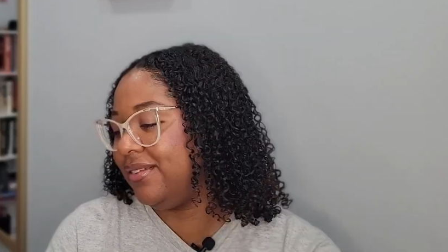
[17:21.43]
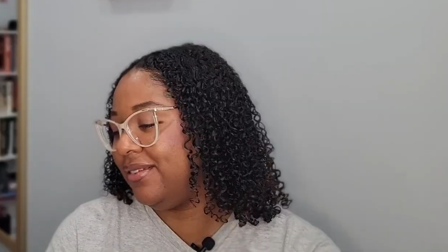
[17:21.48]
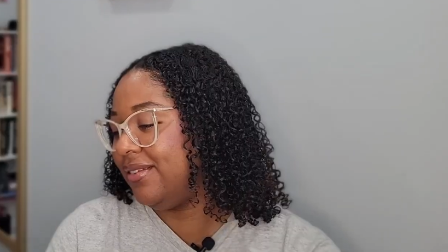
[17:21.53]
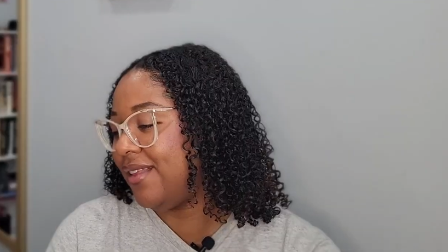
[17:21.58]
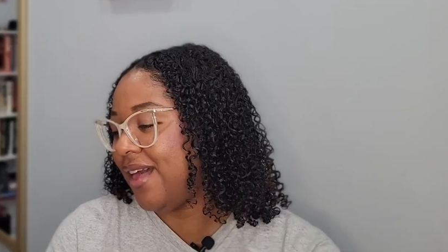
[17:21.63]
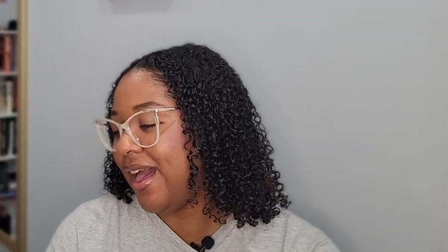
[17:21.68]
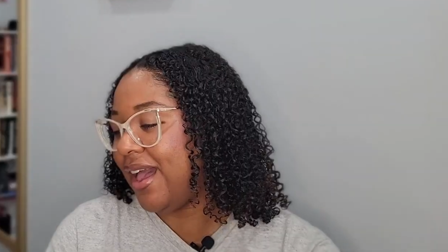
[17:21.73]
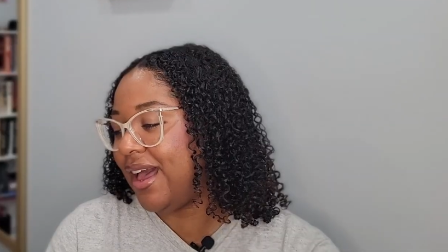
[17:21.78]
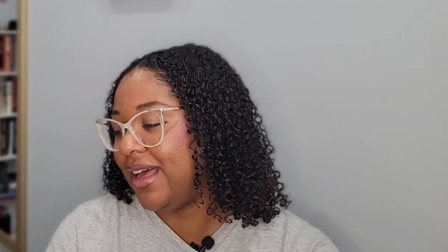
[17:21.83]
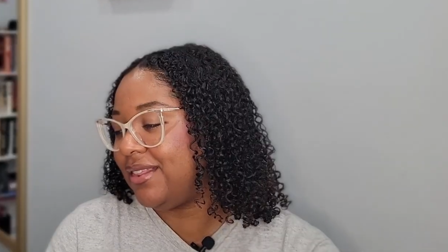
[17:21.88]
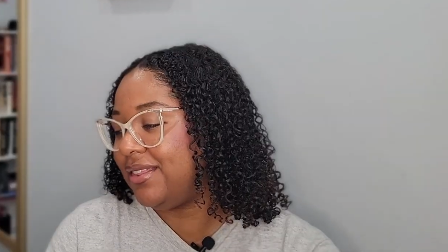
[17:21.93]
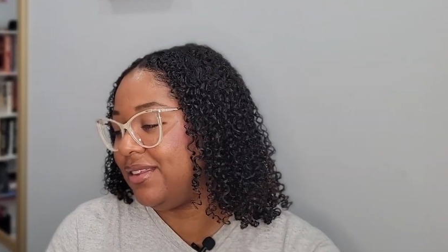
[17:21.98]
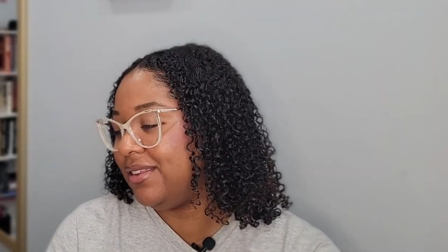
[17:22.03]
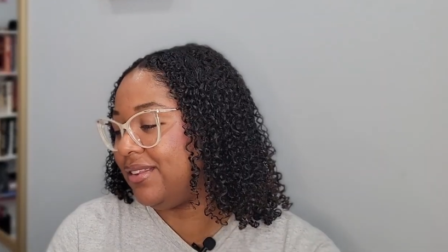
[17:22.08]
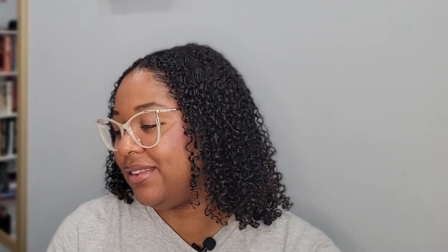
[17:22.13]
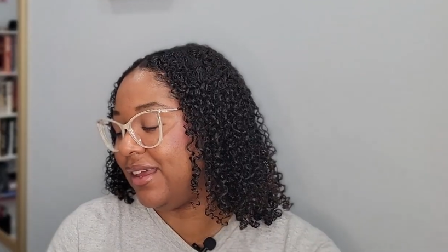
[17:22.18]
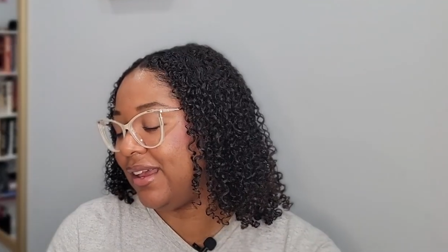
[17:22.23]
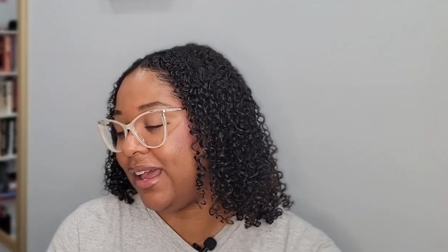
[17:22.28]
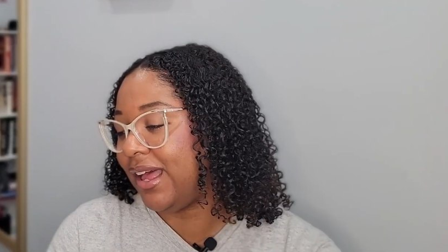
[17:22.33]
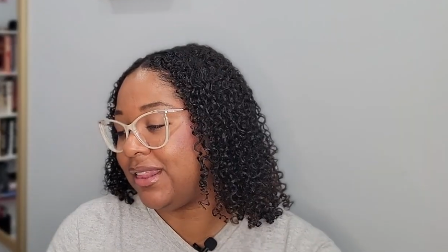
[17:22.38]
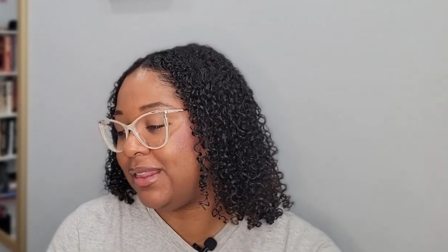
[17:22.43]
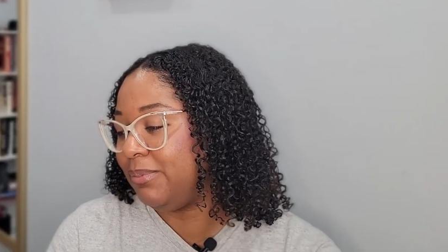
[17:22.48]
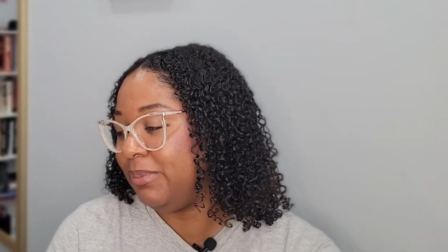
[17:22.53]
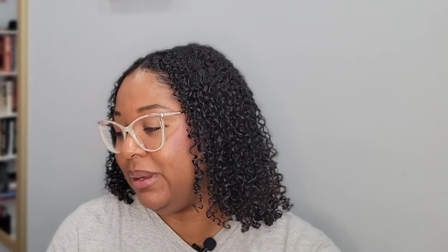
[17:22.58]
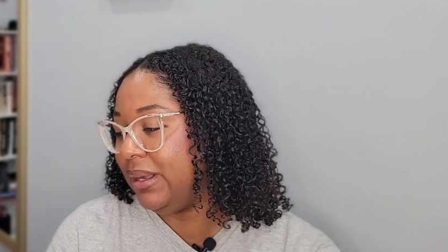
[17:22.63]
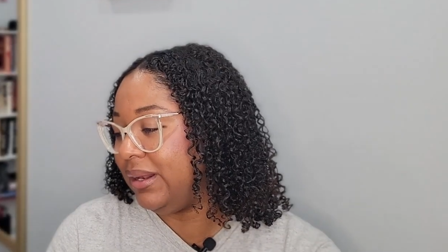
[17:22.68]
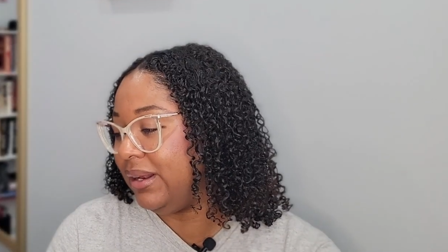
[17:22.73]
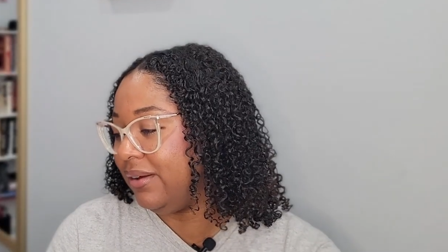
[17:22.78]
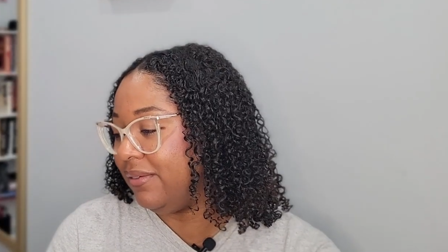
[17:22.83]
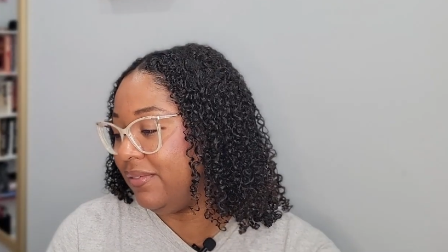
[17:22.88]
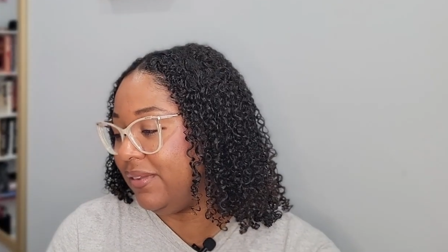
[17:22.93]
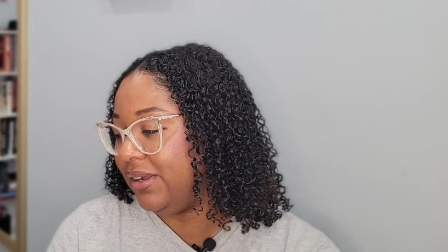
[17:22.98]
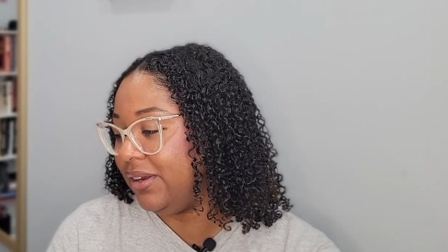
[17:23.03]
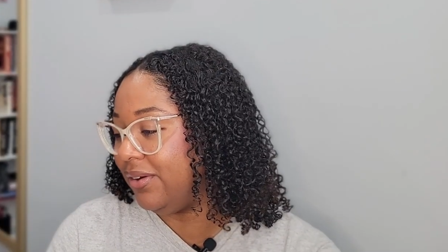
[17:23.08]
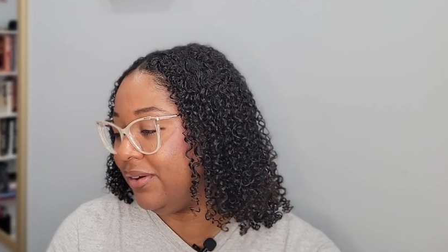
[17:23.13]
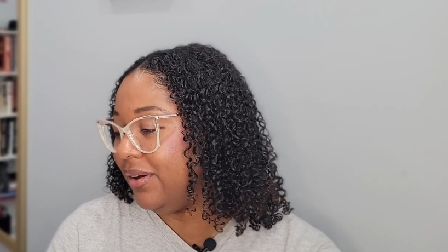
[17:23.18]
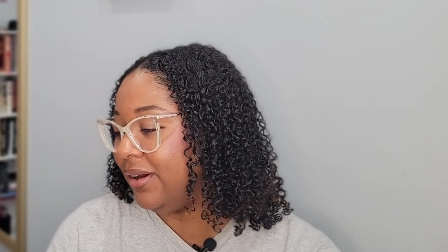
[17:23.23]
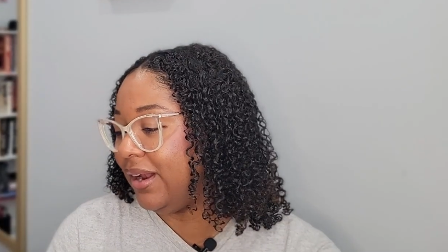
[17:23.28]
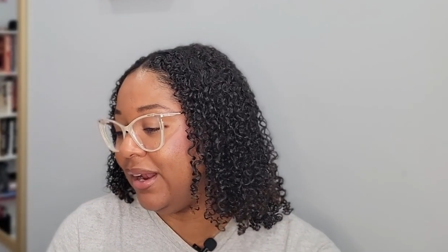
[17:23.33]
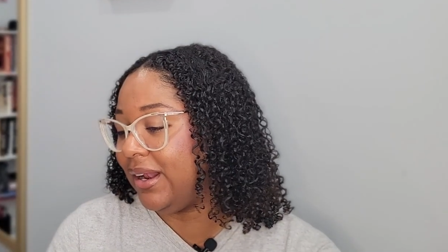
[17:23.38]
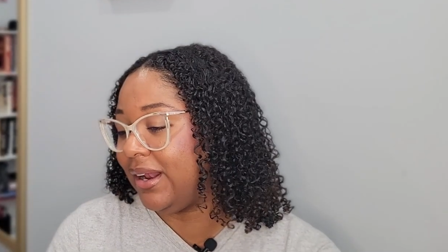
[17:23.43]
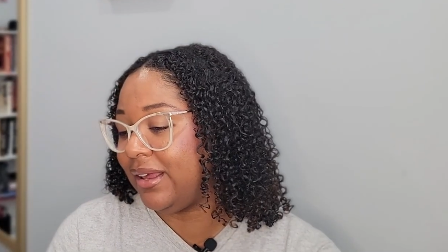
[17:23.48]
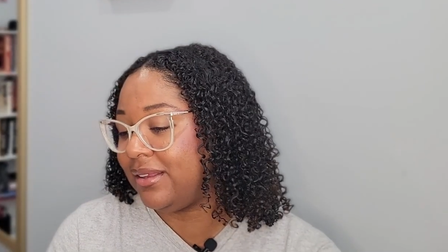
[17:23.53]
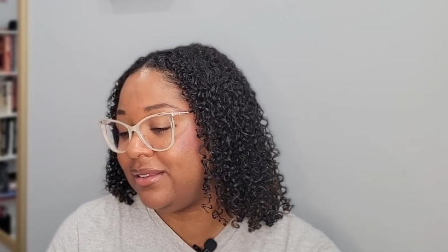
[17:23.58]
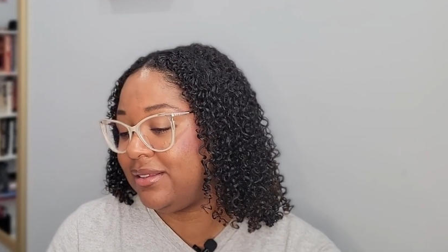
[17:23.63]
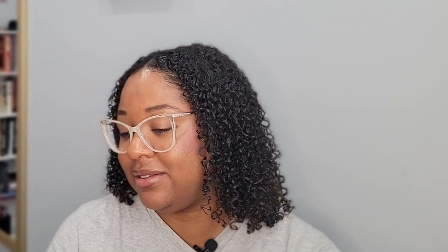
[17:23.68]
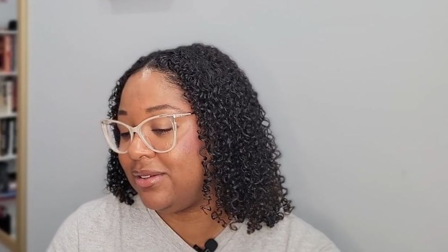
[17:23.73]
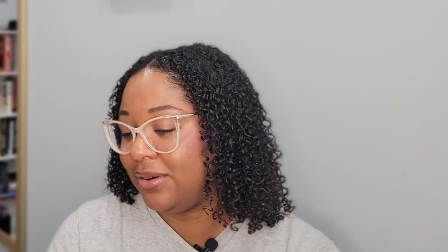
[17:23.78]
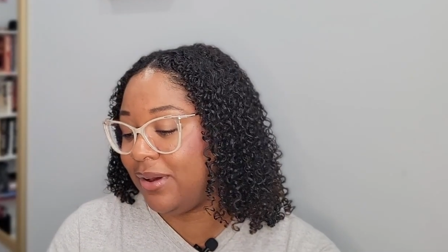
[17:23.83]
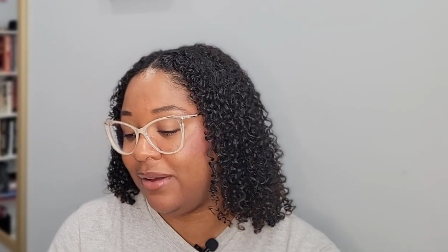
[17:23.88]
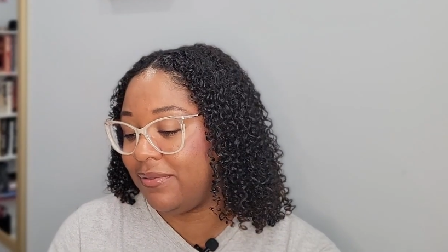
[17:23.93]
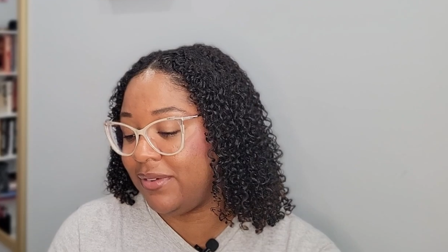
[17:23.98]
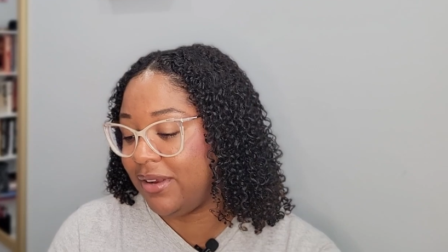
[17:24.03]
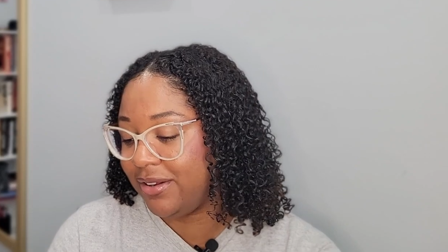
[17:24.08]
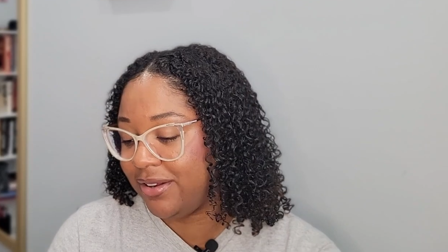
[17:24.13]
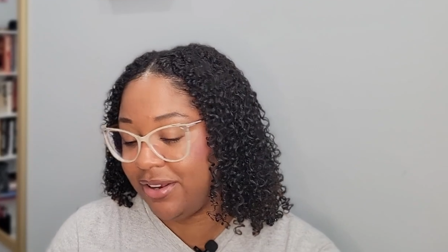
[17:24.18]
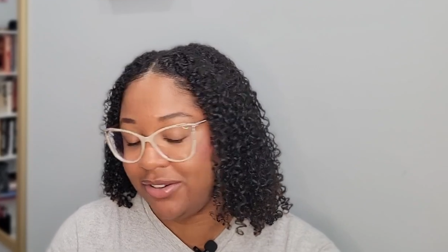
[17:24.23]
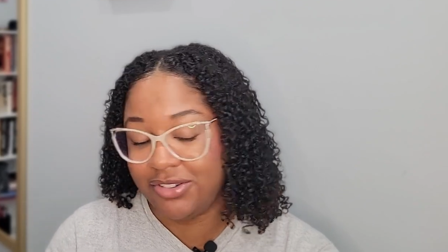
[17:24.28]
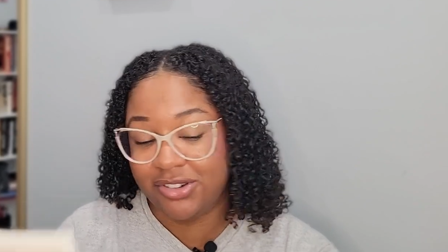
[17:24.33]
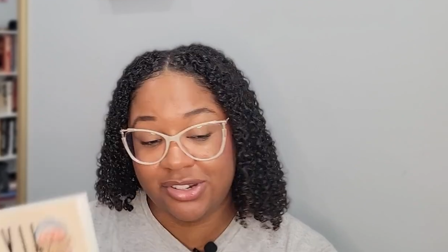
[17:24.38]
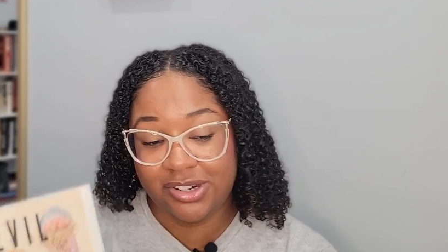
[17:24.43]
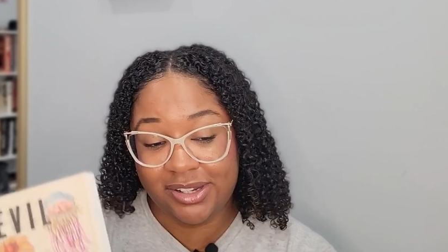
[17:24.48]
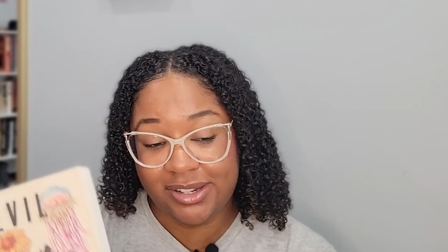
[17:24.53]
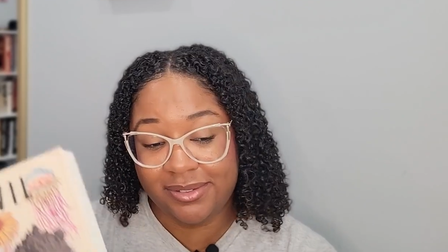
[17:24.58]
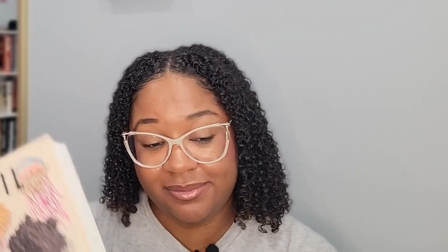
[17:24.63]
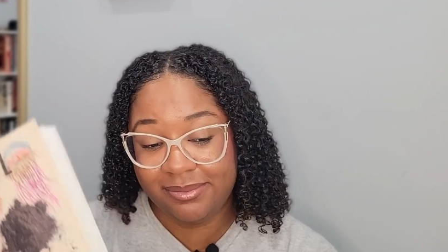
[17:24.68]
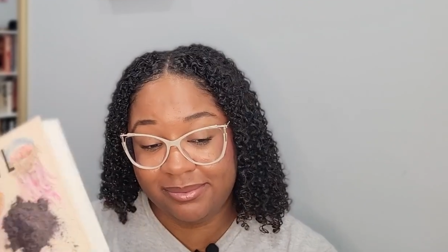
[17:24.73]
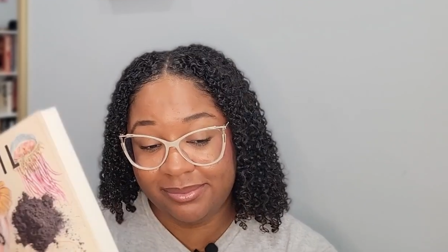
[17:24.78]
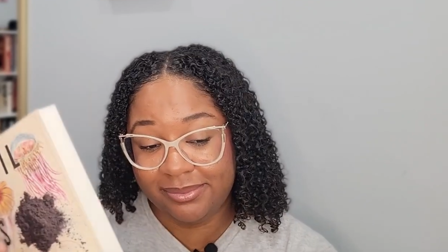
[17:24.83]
I got this like at the beginning of the year and I still have not touched it.